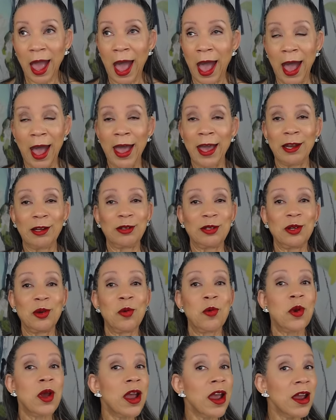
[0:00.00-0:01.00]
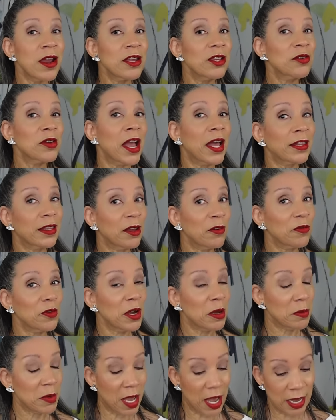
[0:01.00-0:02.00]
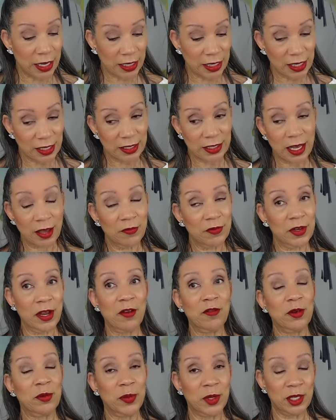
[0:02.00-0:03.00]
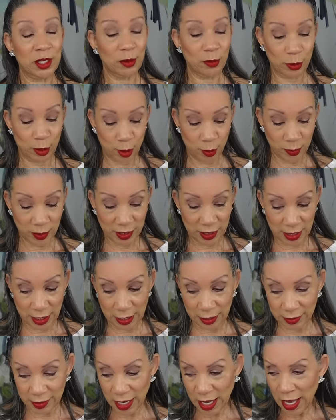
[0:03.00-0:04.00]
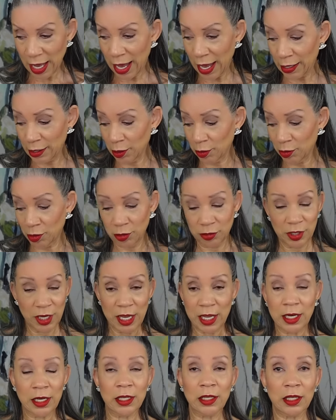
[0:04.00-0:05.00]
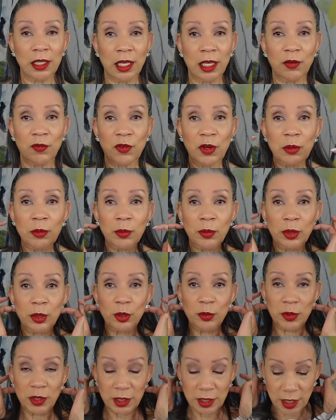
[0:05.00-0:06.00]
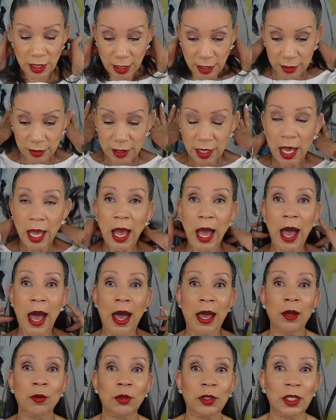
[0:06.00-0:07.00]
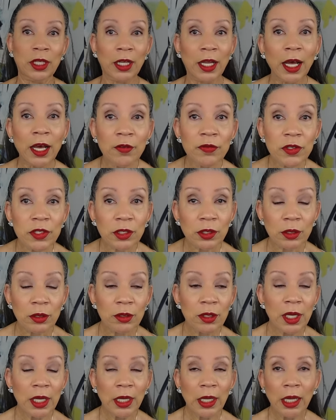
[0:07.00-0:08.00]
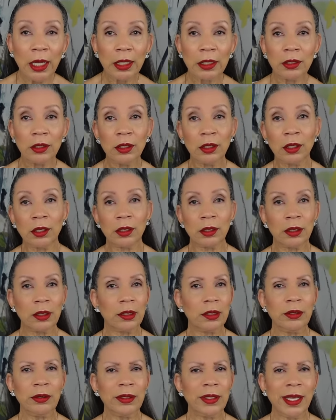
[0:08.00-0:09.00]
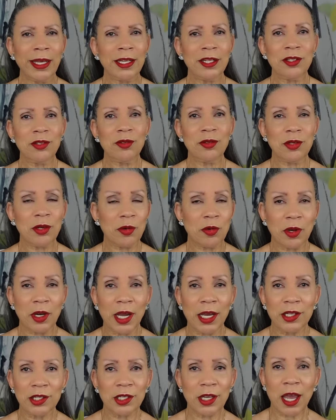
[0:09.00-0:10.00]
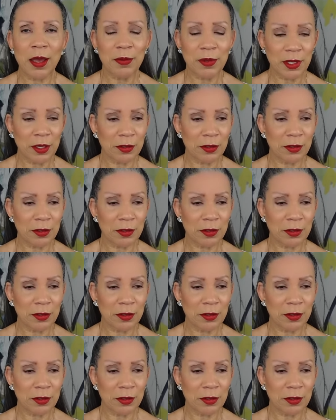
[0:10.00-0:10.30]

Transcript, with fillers: I don't know where you got that from, Connie, because I've never been to Bloomingdale's. I don't own anything from Bloomingdale's. I would love to. You know, ladies, you know where I shop.